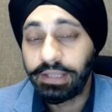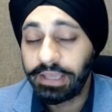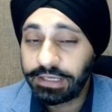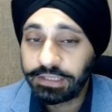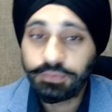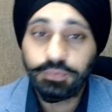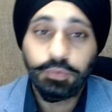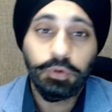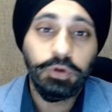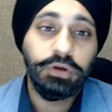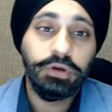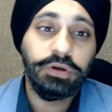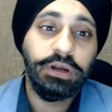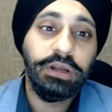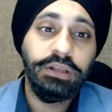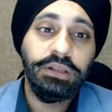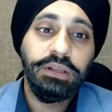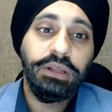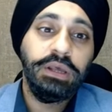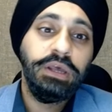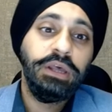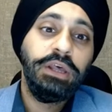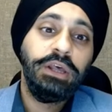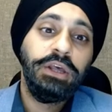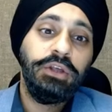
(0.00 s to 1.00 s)
bull run,
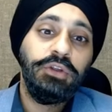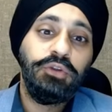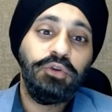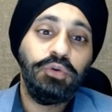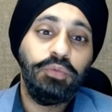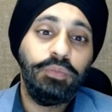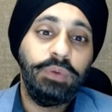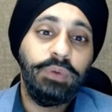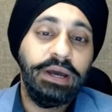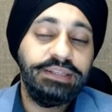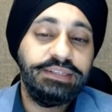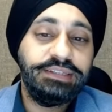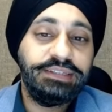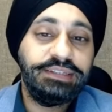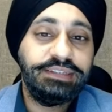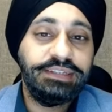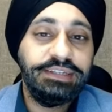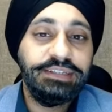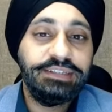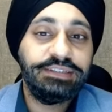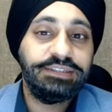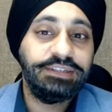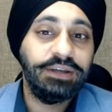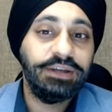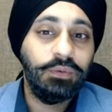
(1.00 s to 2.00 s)
you might see
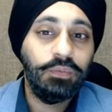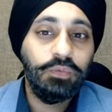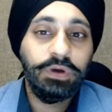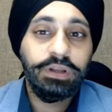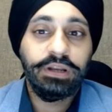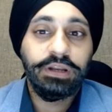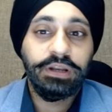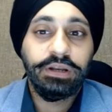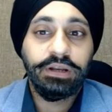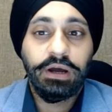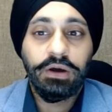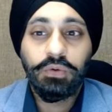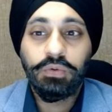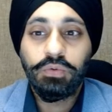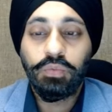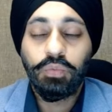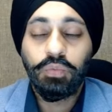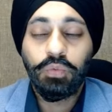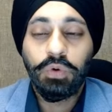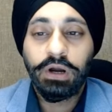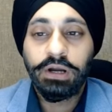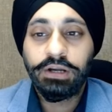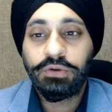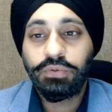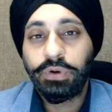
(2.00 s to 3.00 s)
somewhere around
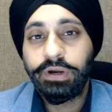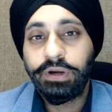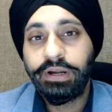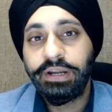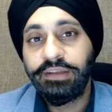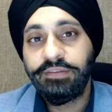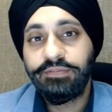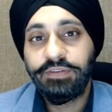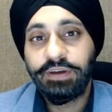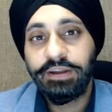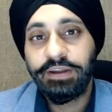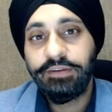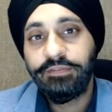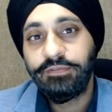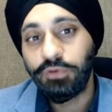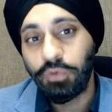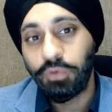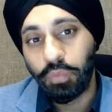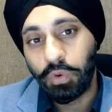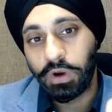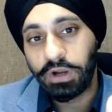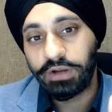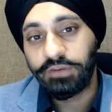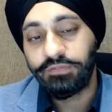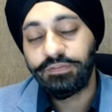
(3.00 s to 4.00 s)
125 to
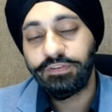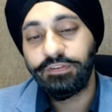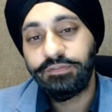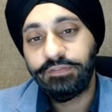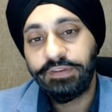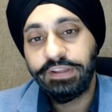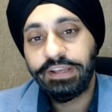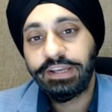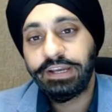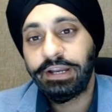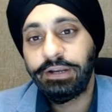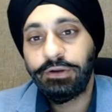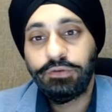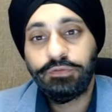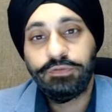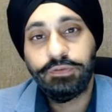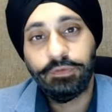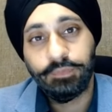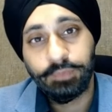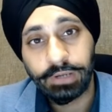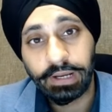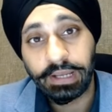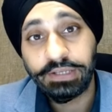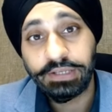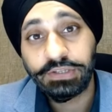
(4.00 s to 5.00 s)
150 kind of a
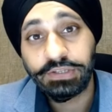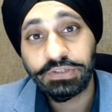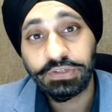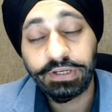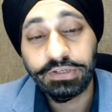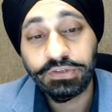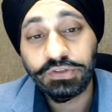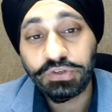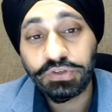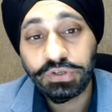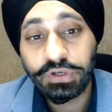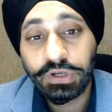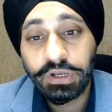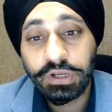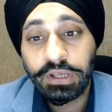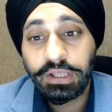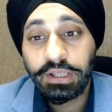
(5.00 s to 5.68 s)
price range,